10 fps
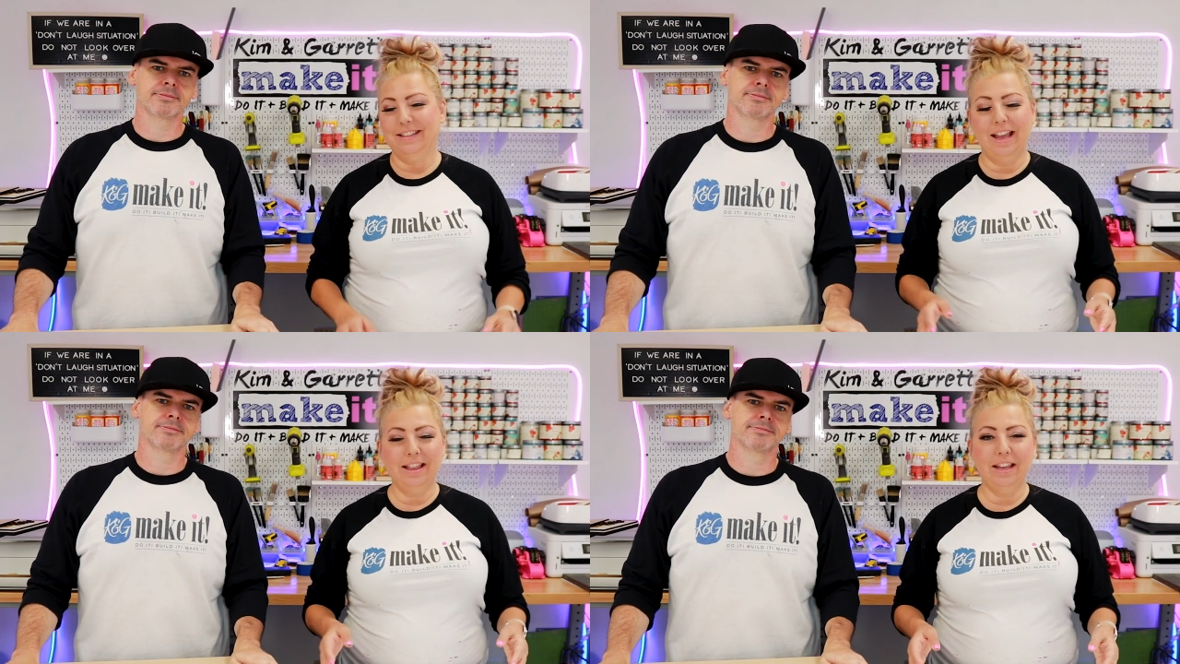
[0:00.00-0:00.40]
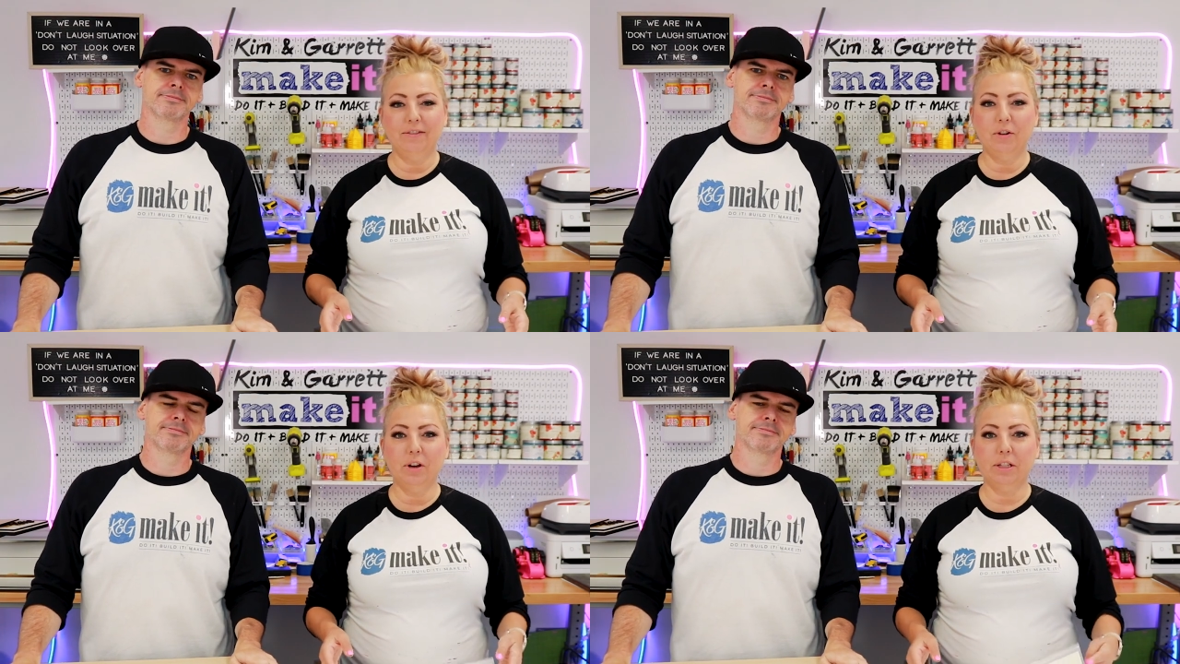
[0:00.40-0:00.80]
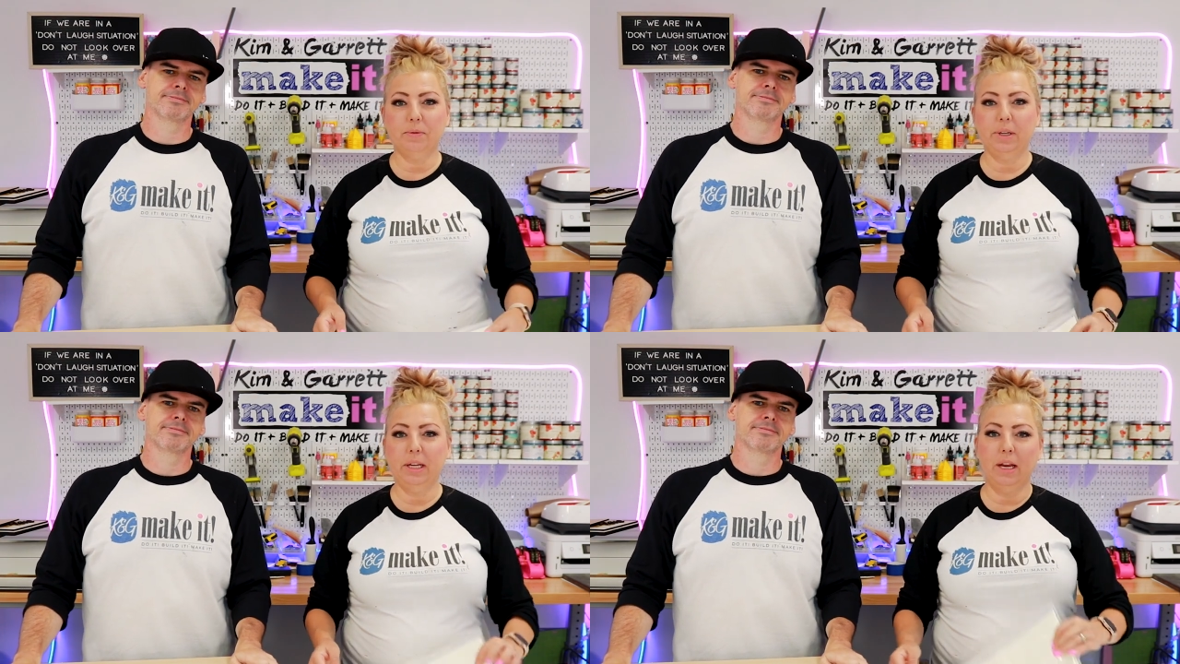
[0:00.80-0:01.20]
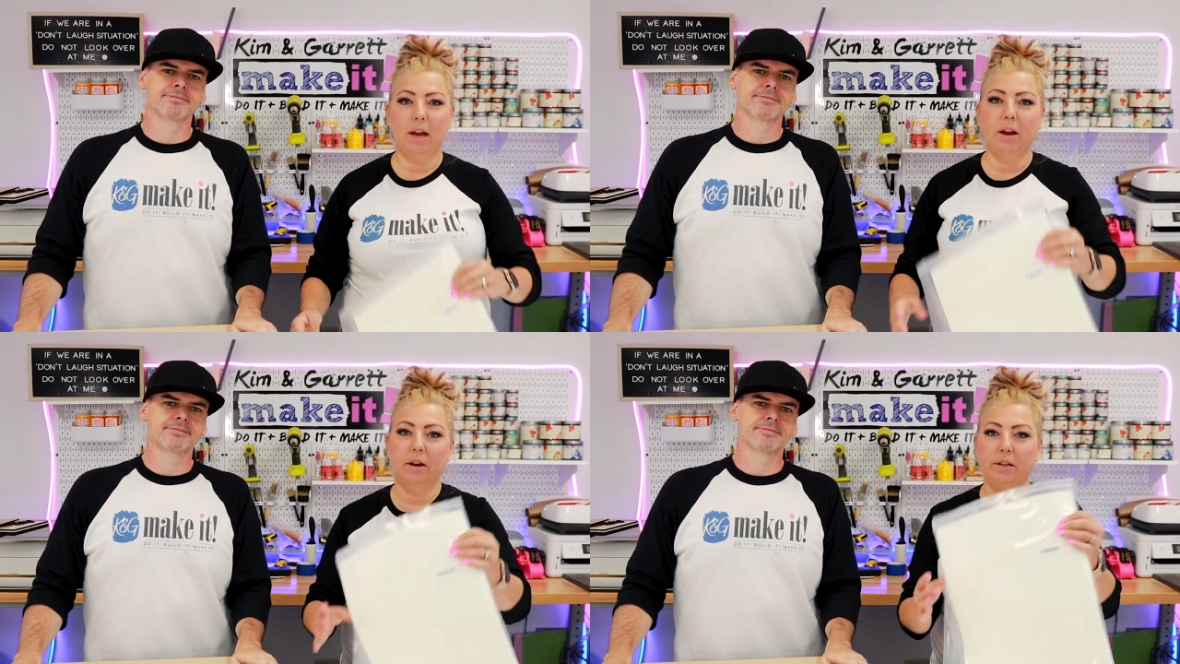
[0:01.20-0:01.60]
Speaker 1: And then of course we need
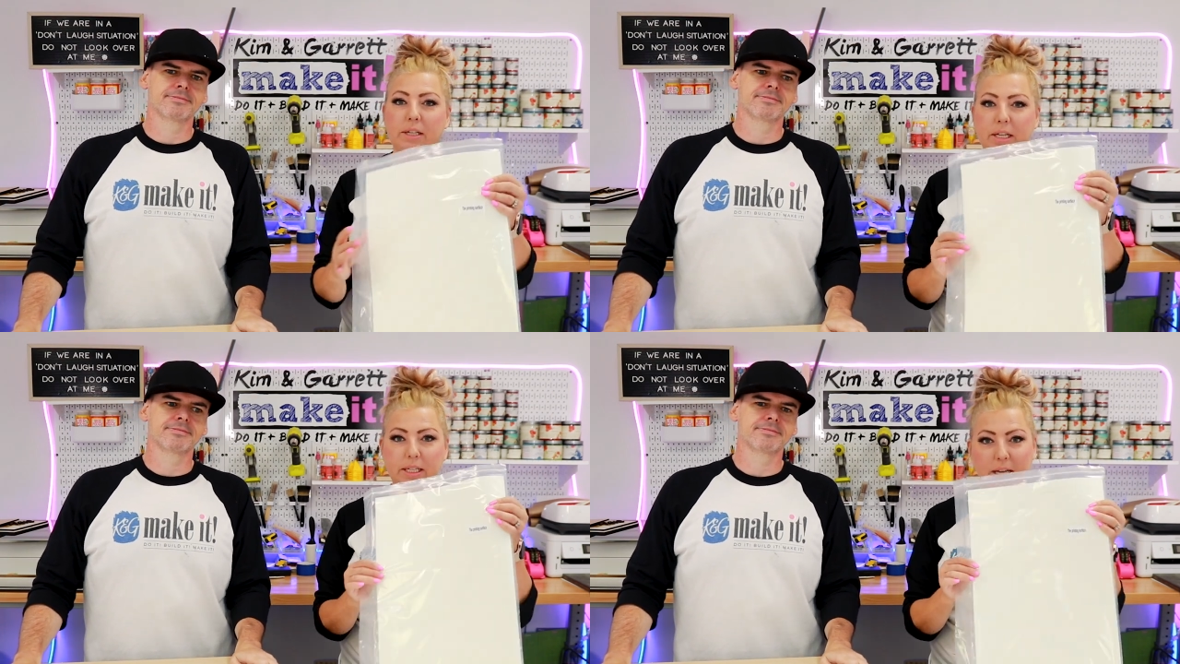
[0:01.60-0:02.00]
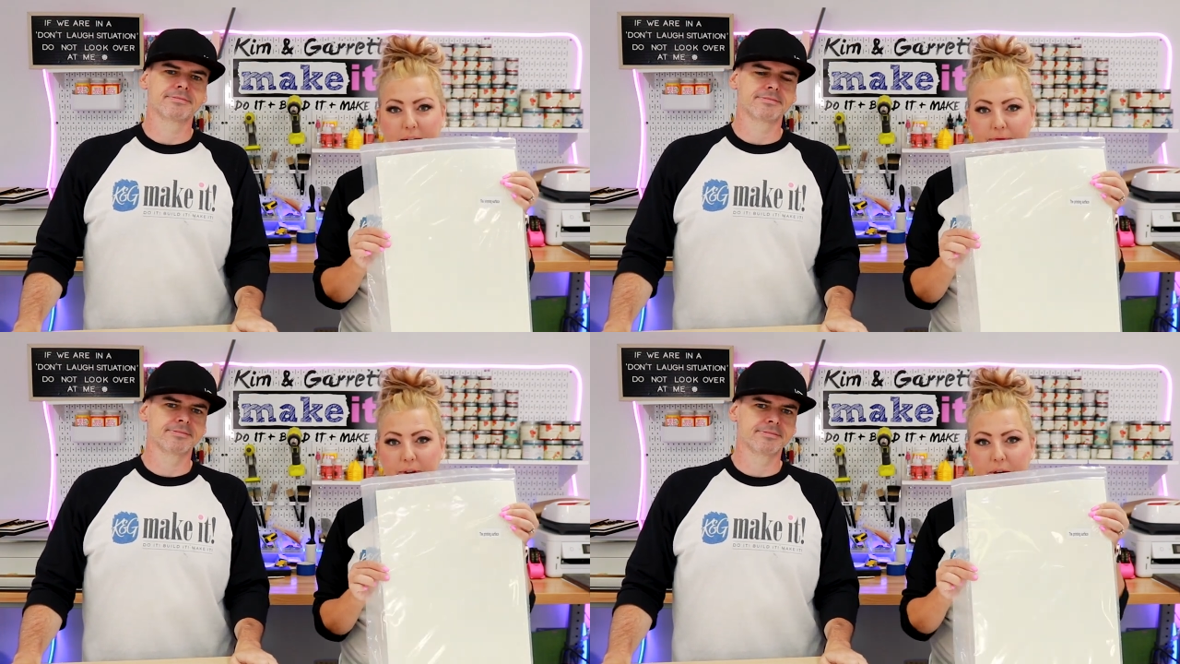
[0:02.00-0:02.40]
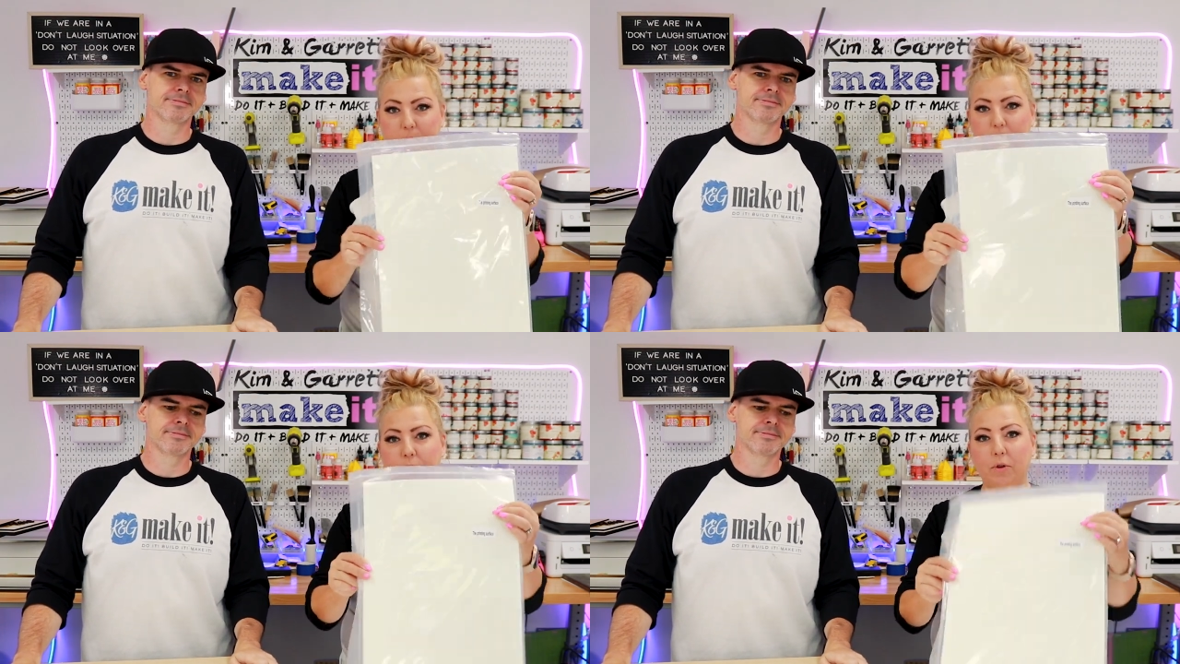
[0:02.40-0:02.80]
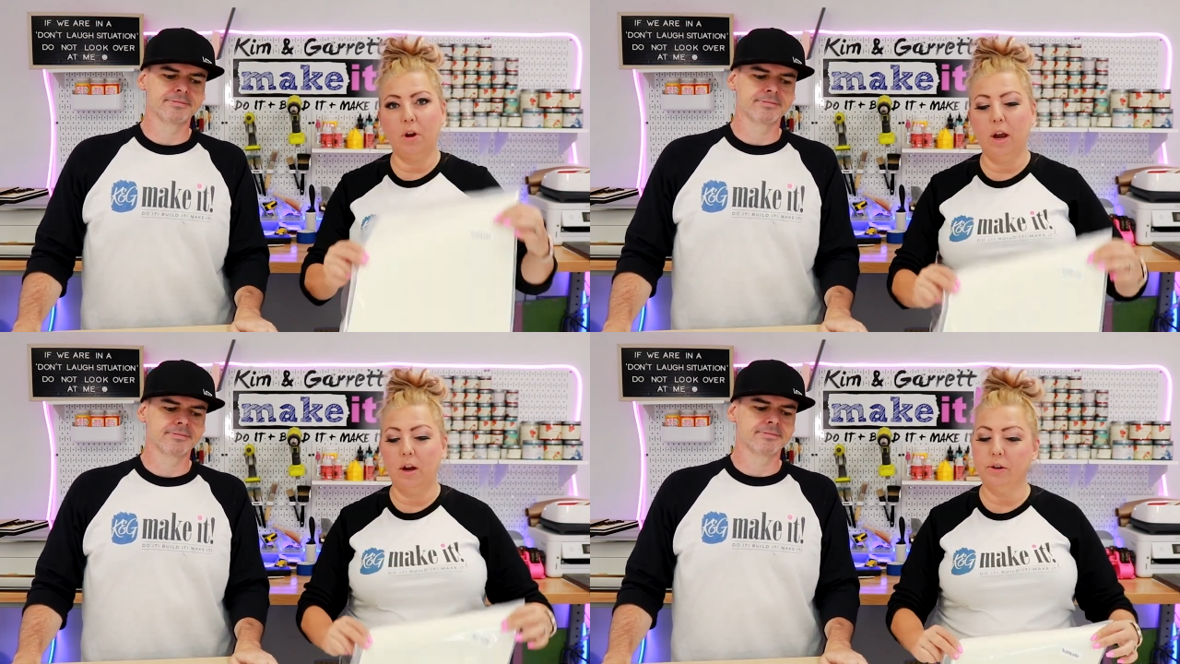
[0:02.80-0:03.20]
our DTF film for
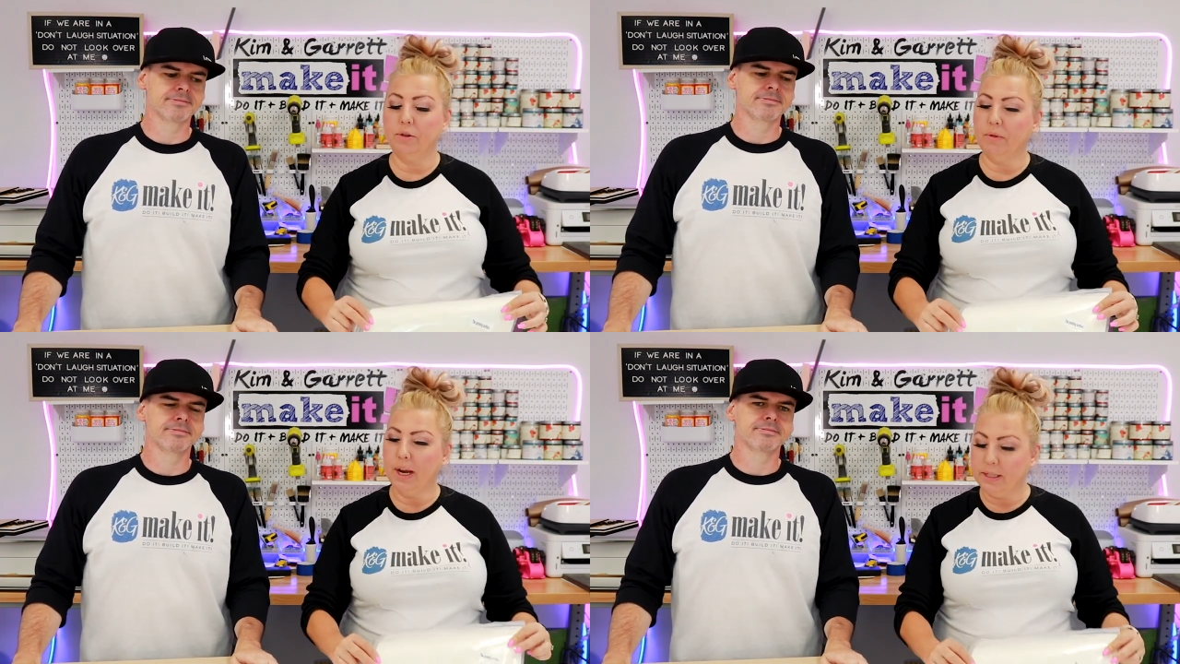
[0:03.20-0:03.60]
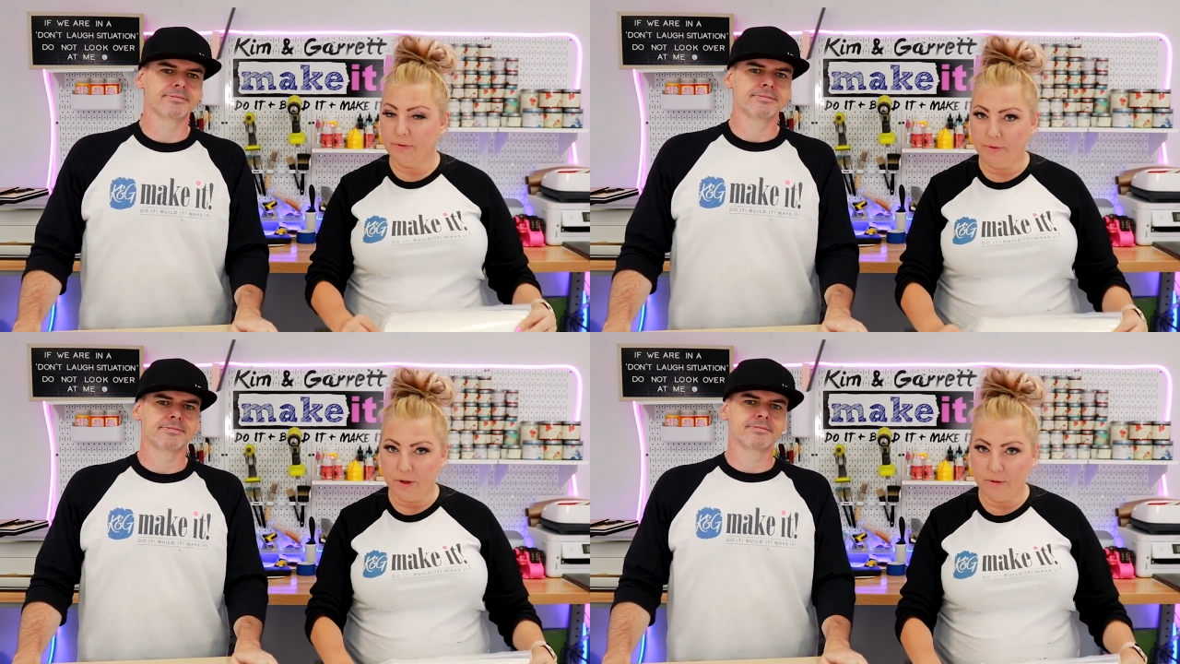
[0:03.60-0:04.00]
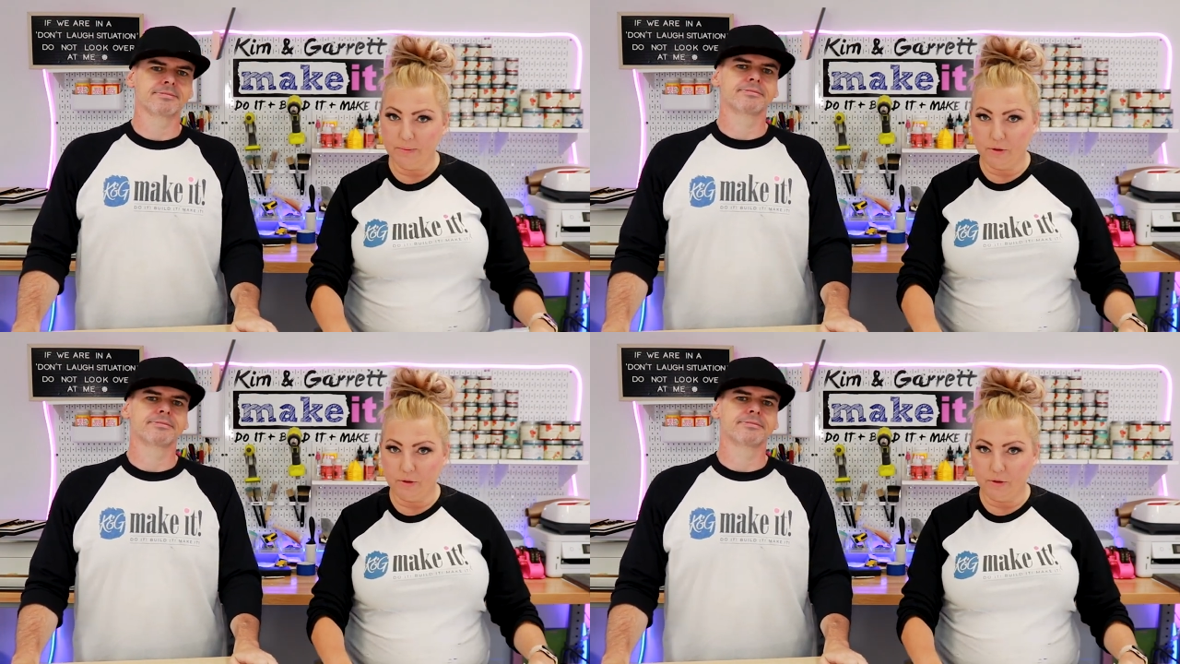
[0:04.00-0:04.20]
our direct-to-film